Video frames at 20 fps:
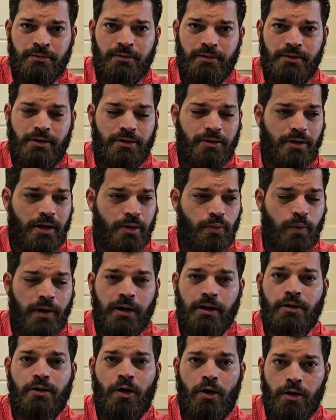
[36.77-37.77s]
you know, like
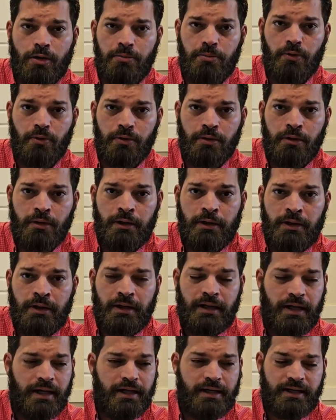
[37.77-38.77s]
wearing cardboard,
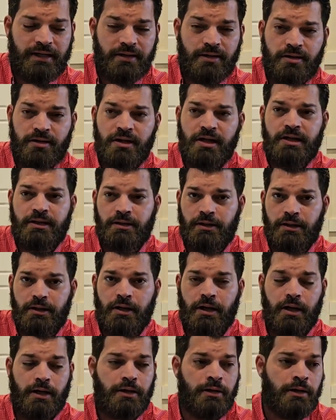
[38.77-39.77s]
and insanely
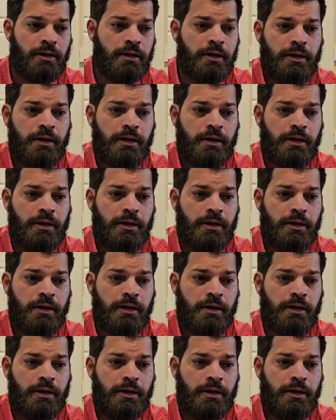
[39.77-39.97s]
hot.